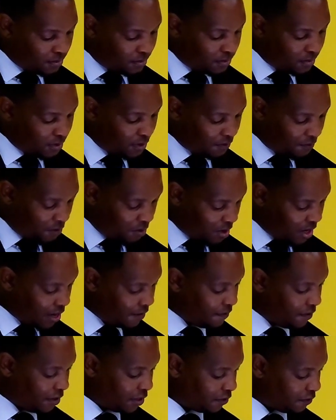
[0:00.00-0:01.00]
if you look at
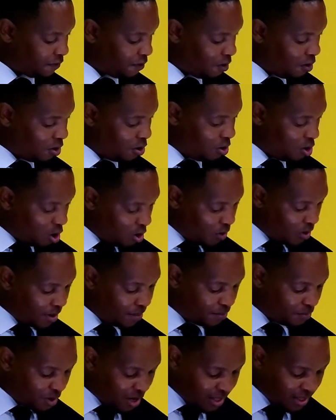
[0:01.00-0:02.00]
verse 4, knowing,
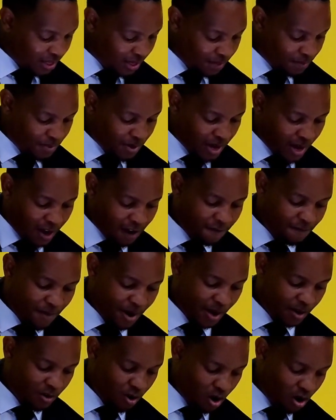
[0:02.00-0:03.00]
brethren, beloved
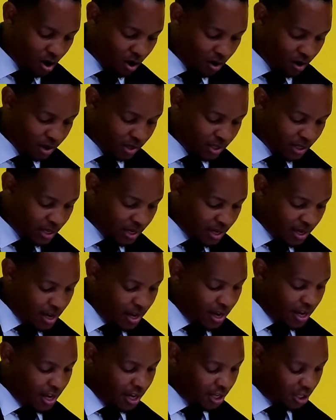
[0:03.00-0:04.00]
by God,
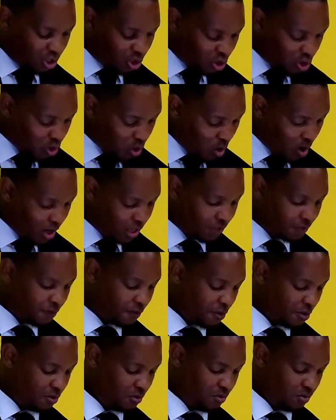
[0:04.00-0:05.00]
his choice for
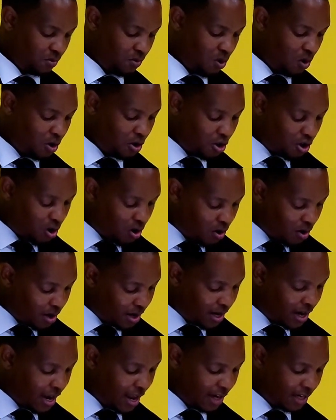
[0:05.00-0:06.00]
you or your
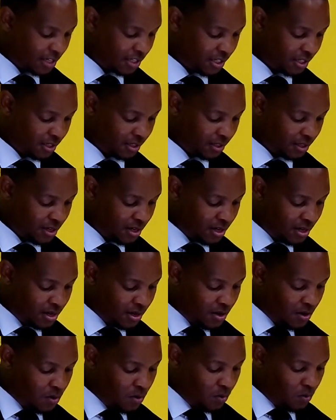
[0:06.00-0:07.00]
election.
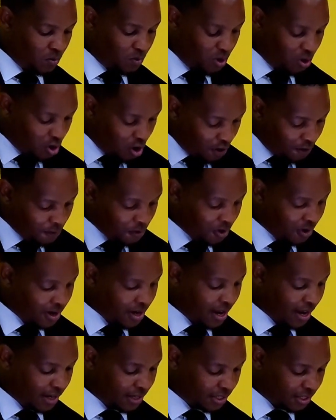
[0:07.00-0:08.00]
We know of your
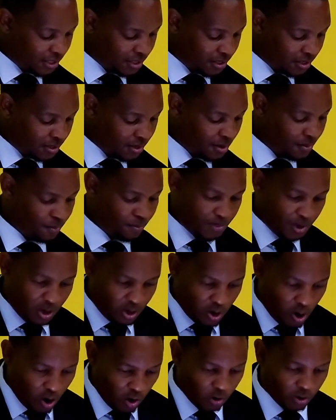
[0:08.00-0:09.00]
election,
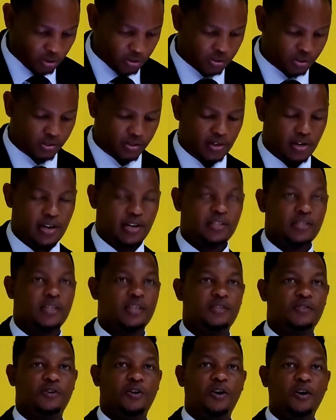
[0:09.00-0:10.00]
because? Is
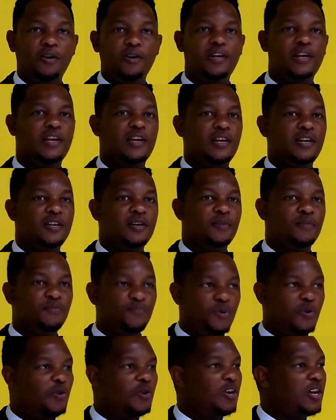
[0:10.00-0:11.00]
it only
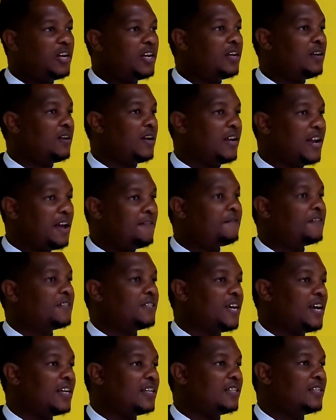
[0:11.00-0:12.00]
pulling and
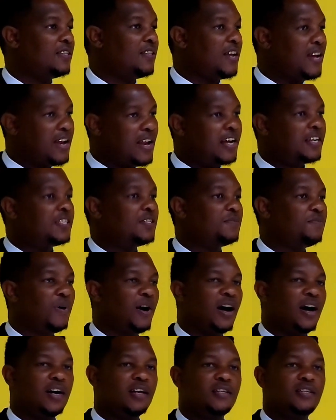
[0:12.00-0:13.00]
emphasizing the election
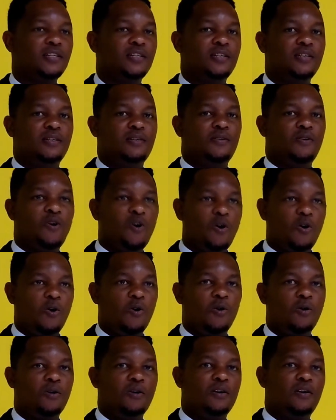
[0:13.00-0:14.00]
part
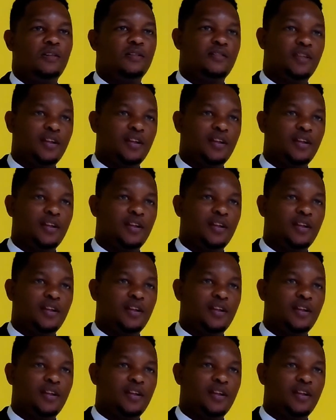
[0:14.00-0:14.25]
or the